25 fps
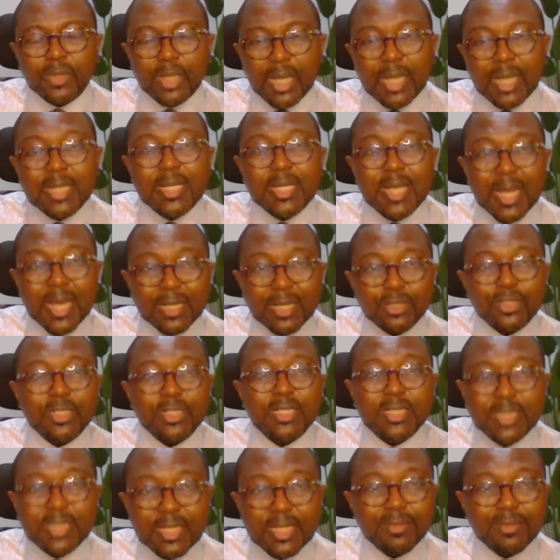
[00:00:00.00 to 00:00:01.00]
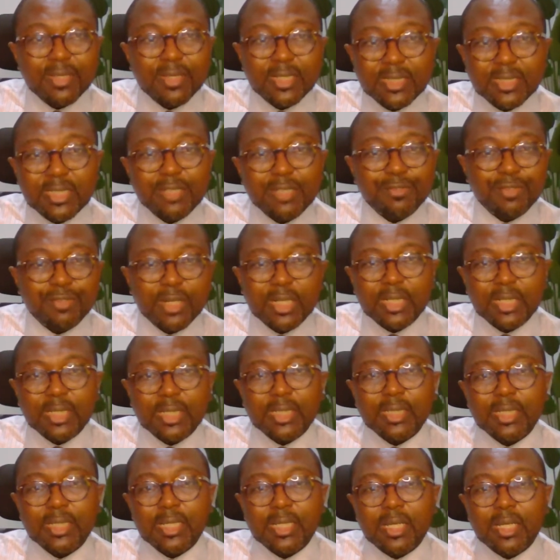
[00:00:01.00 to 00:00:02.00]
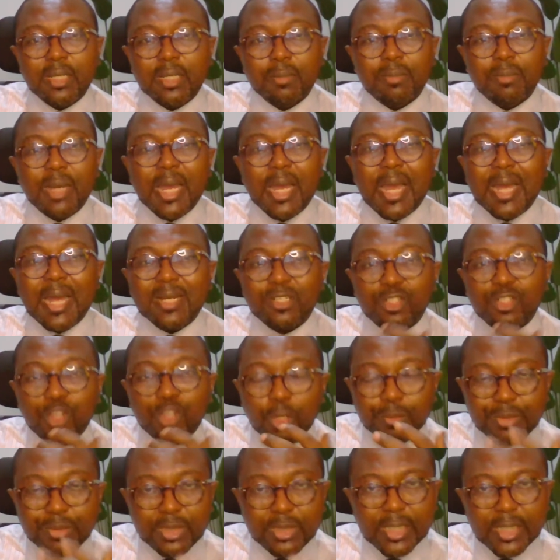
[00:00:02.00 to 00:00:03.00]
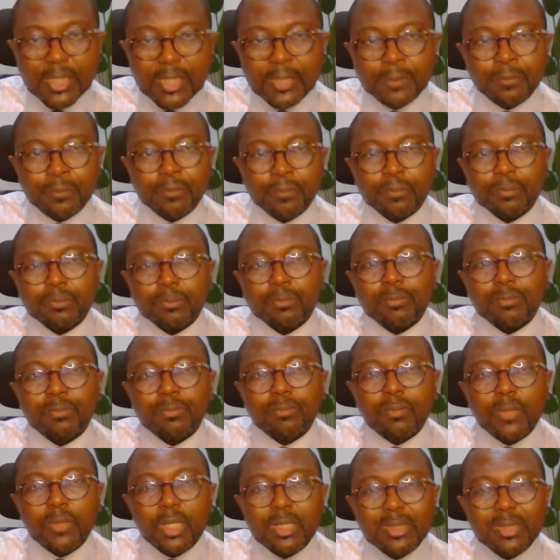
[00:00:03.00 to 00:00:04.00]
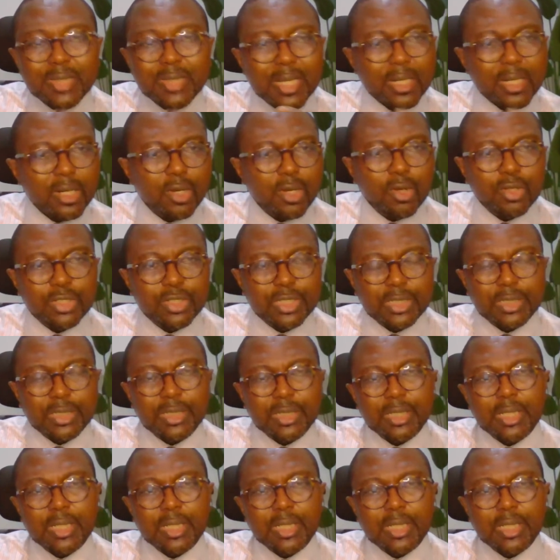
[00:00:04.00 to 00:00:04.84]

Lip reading: And he actually did things differently by adopting technology.